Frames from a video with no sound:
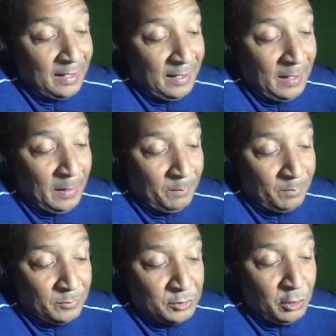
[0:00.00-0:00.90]

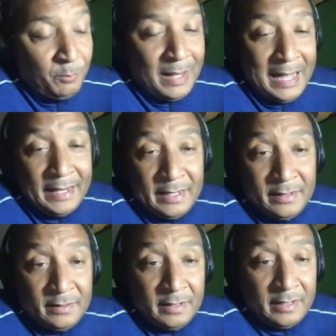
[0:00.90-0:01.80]
Joe
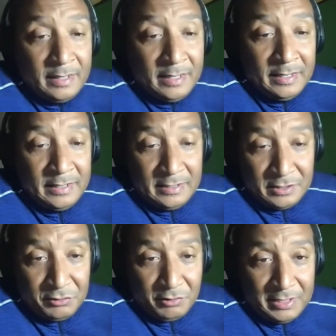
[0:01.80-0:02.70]
Biden, in
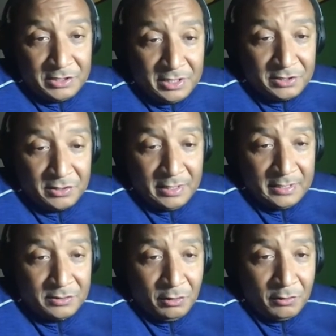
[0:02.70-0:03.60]
his address
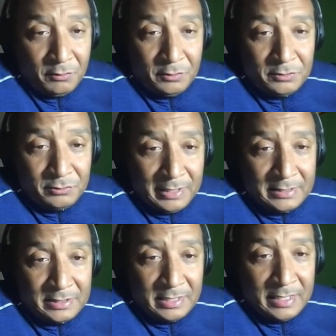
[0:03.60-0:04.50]
yesterday, his inaugural
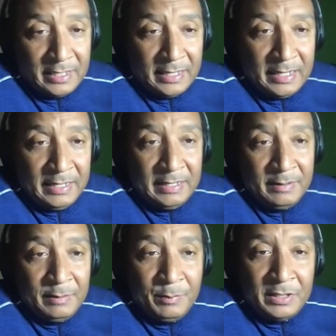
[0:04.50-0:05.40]
address,
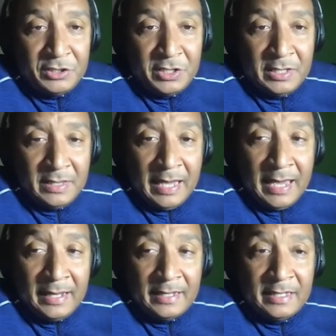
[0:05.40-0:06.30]
he mentioned
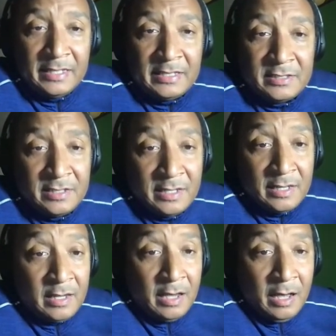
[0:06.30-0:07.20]
that his
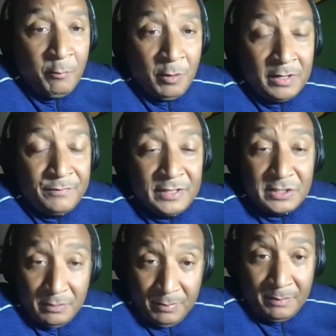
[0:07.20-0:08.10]
one of
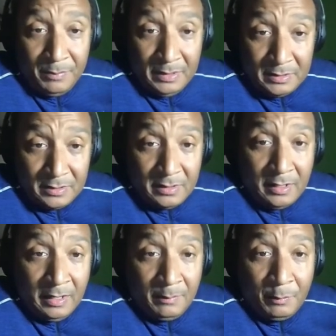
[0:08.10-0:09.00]
his commitments
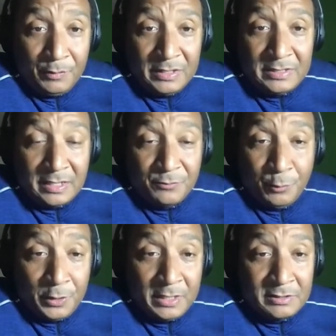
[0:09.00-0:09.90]
over these next
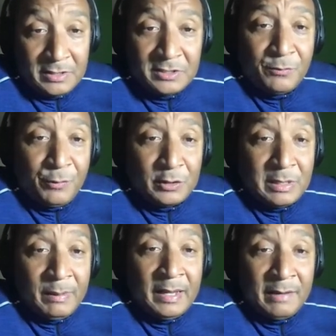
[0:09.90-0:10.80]
4 years, and this is the first
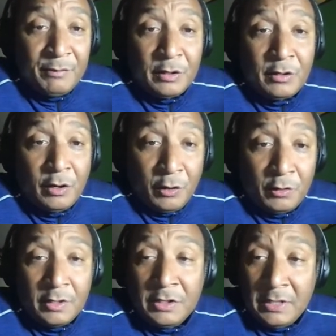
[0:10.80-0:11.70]
time I ever
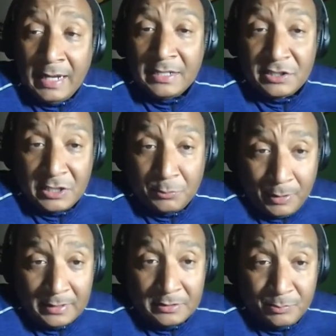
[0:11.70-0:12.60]
heard a United States
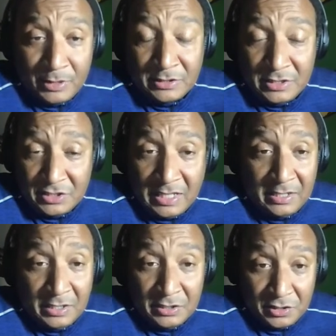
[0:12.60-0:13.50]
president say
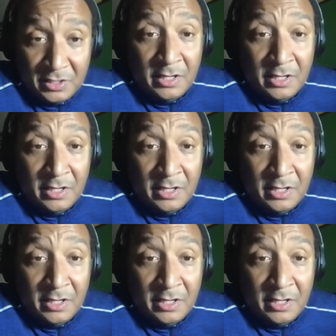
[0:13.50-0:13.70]
this.